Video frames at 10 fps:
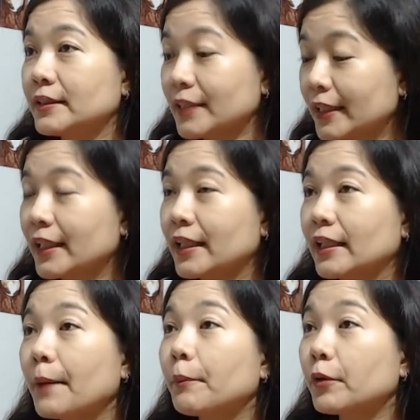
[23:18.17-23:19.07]
sana
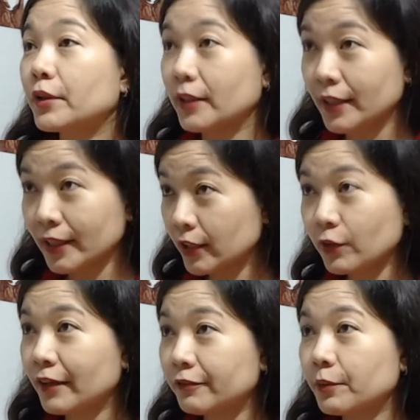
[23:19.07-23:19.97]
kapon,
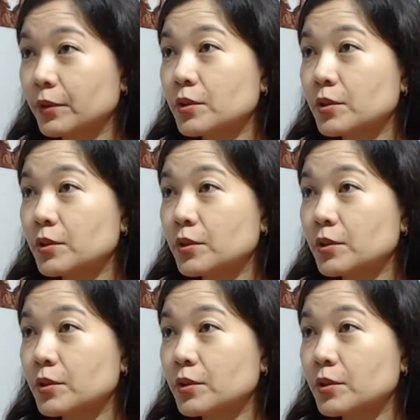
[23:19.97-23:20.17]
you have to be